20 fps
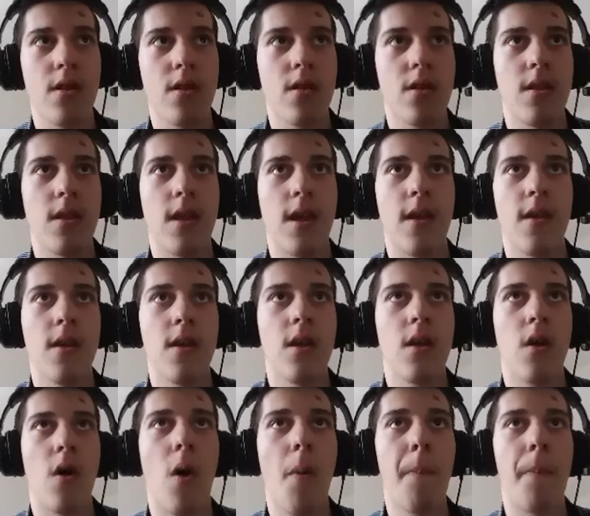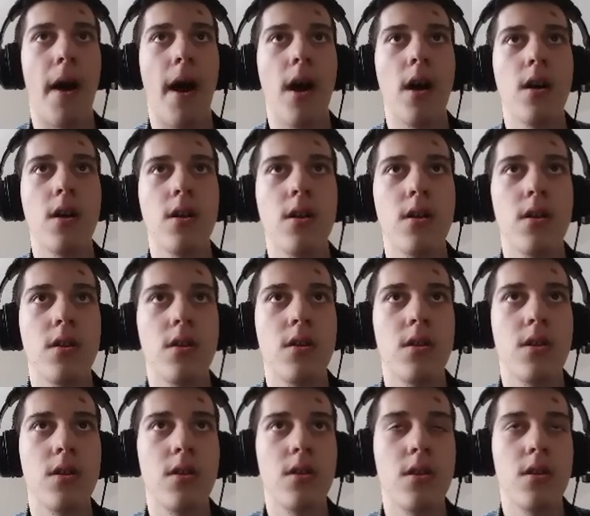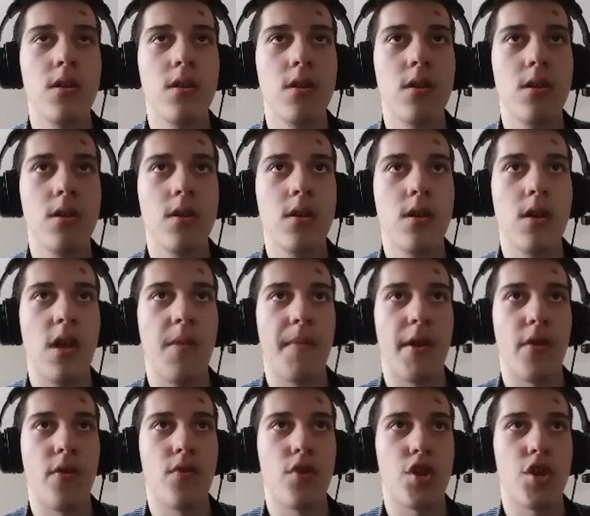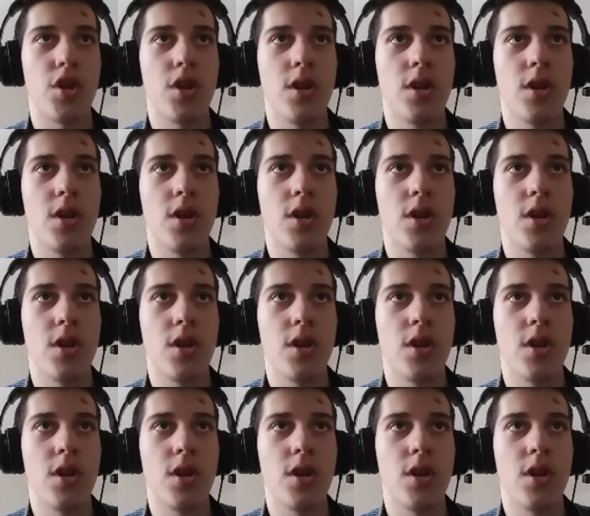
Nije. Opa! Ima nož.